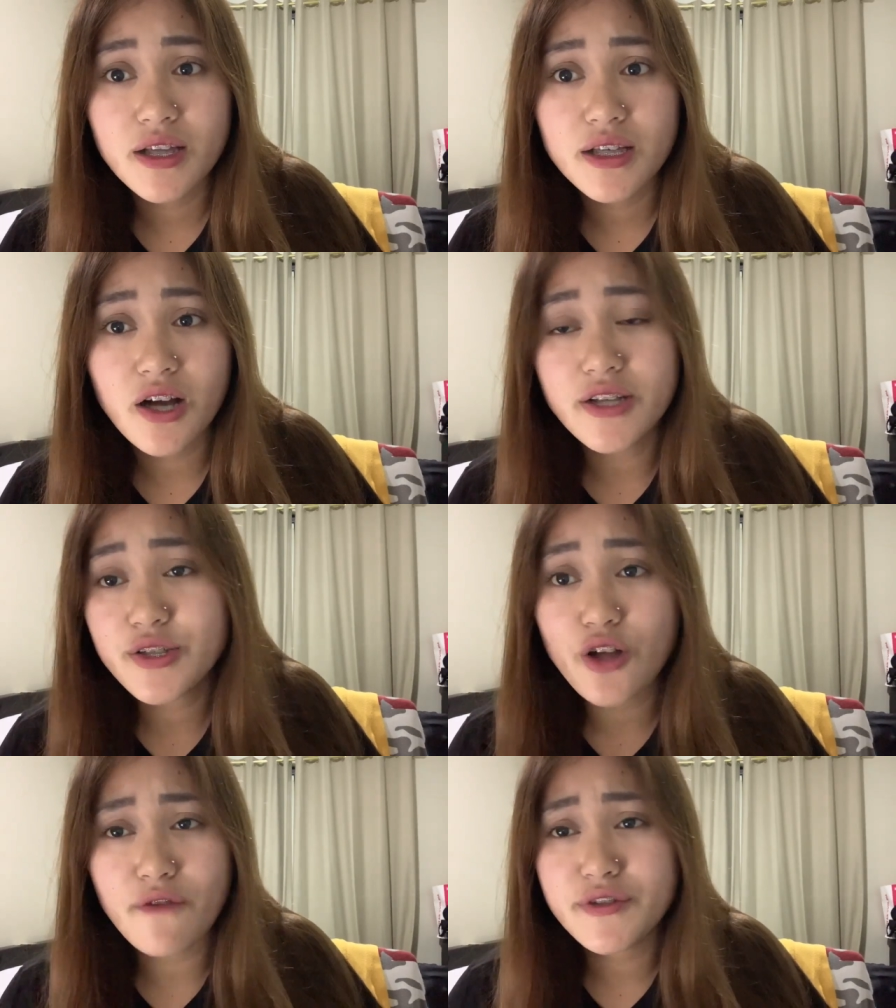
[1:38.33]

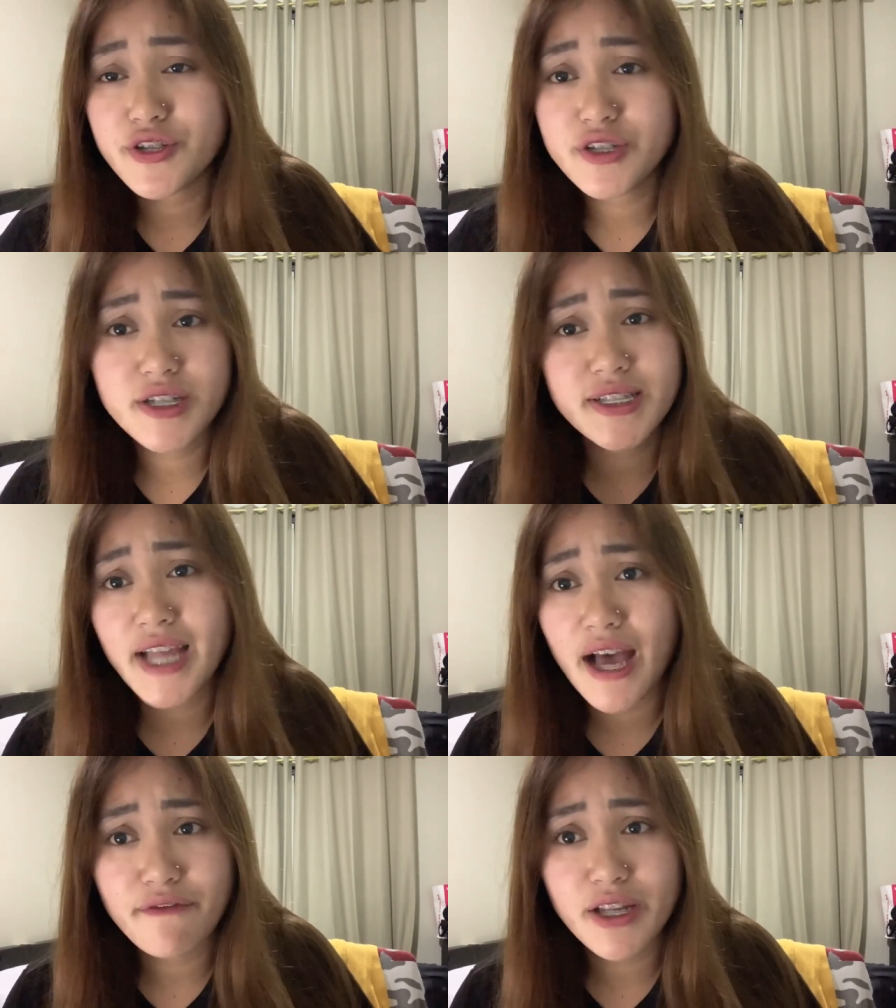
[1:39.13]
consul officer doesn't
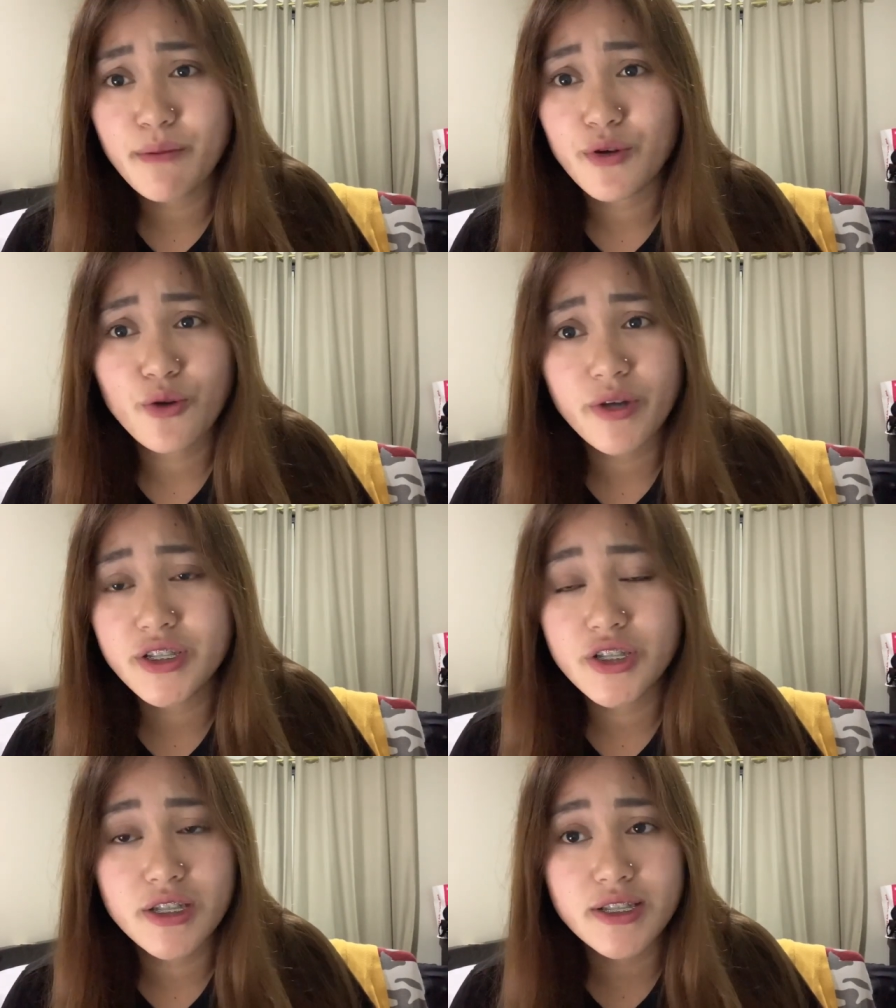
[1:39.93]
have any more
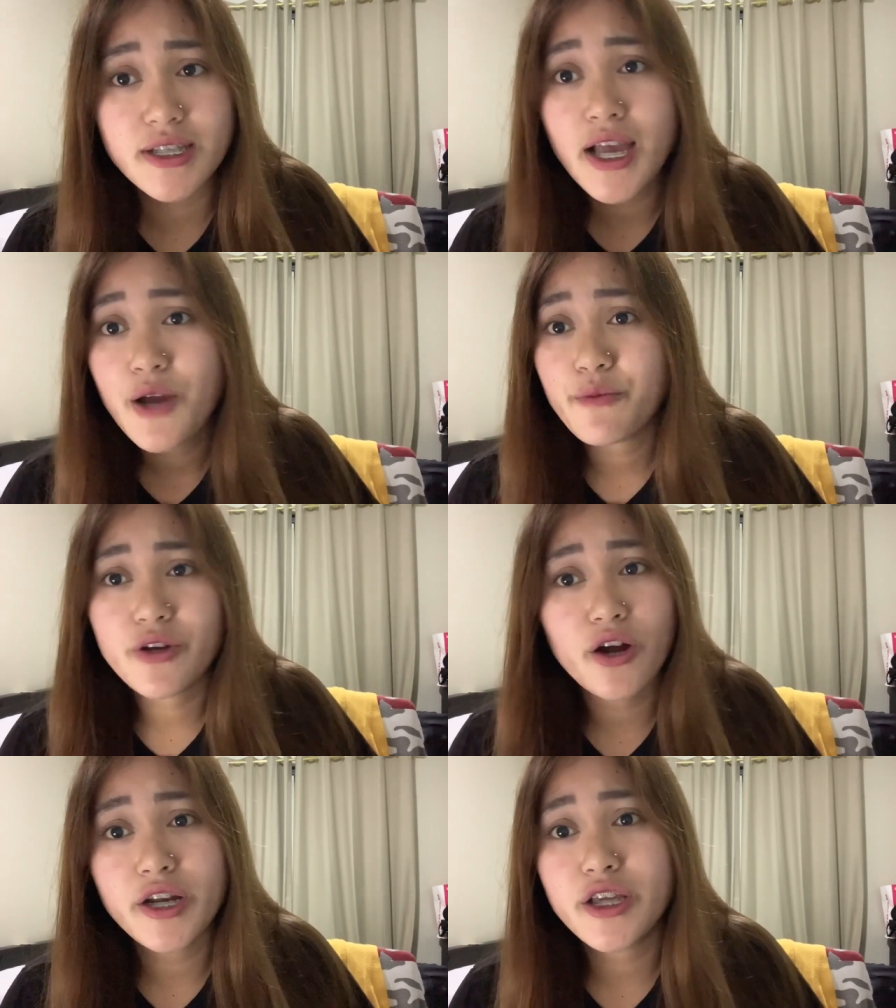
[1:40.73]
questions
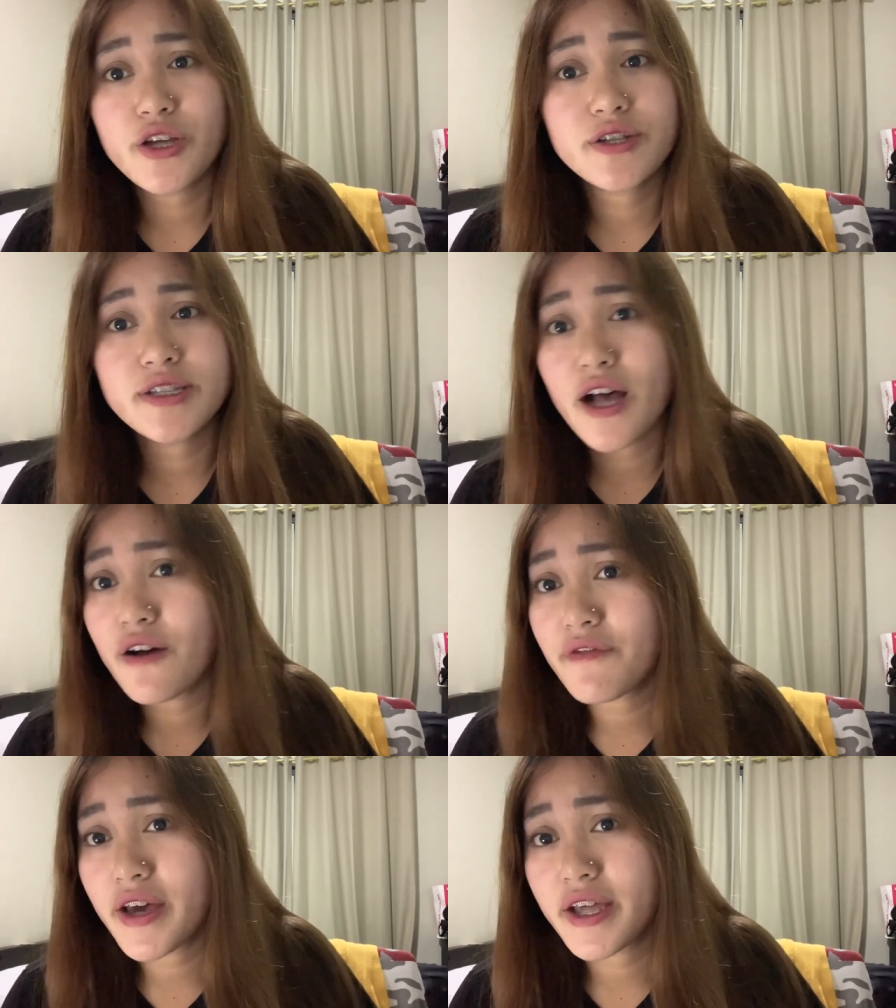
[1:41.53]
regarding
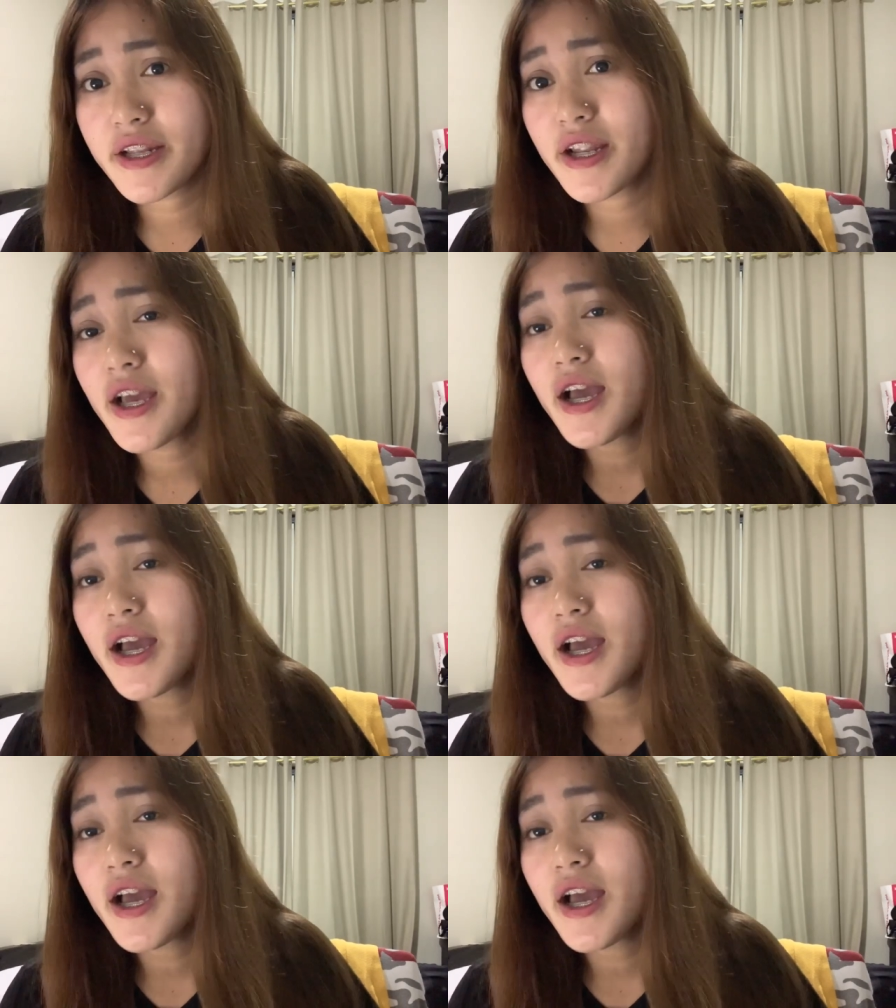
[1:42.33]
yourself, and